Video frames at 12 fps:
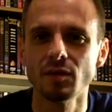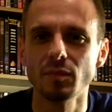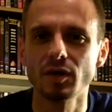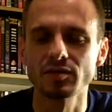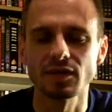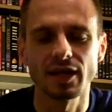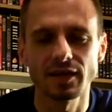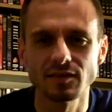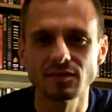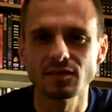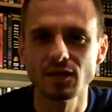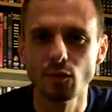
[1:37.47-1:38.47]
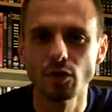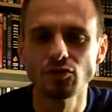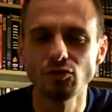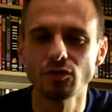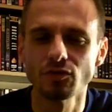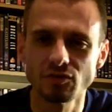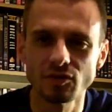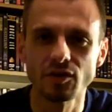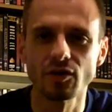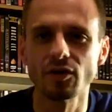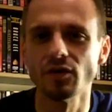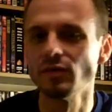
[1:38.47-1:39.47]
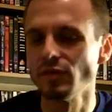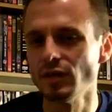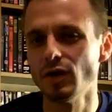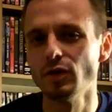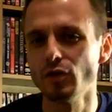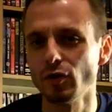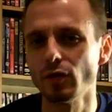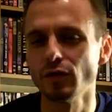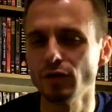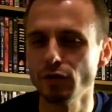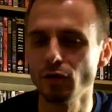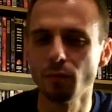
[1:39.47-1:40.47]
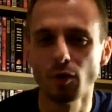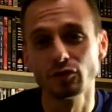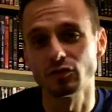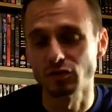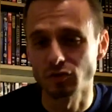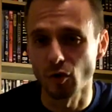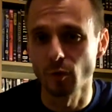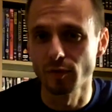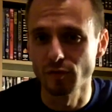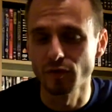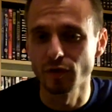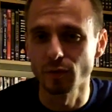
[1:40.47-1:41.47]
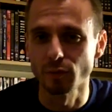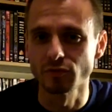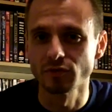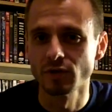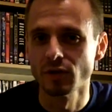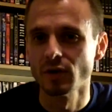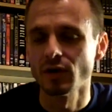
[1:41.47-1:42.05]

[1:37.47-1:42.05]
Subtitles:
because I'd like to see what you consider, your most disturbing films